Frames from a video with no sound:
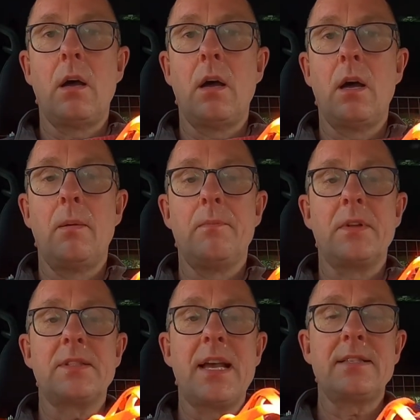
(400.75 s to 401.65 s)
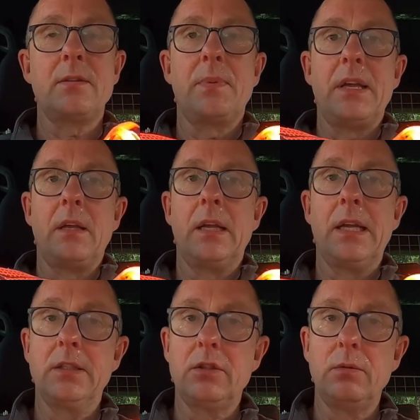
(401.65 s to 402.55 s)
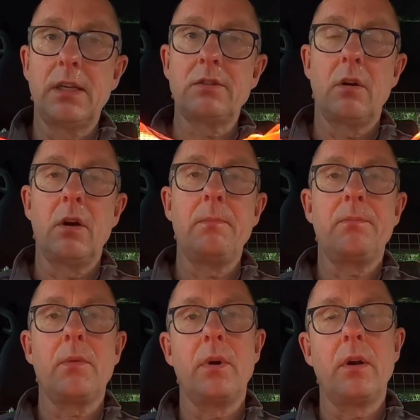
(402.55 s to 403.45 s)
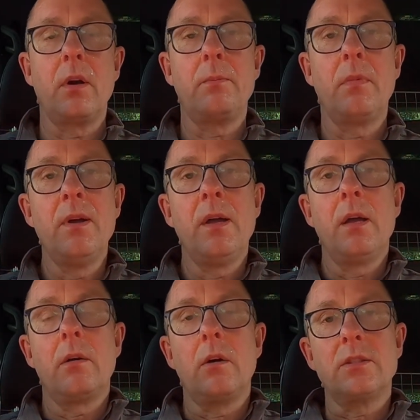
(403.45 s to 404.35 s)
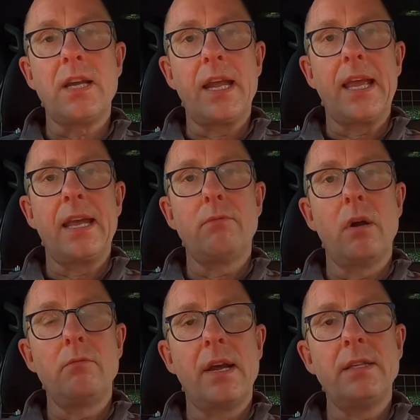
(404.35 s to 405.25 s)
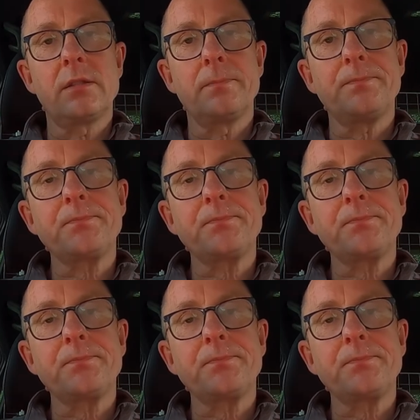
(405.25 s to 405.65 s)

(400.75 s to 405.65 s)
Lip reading: The test will be in 2 days time when I'm got a 10k road race.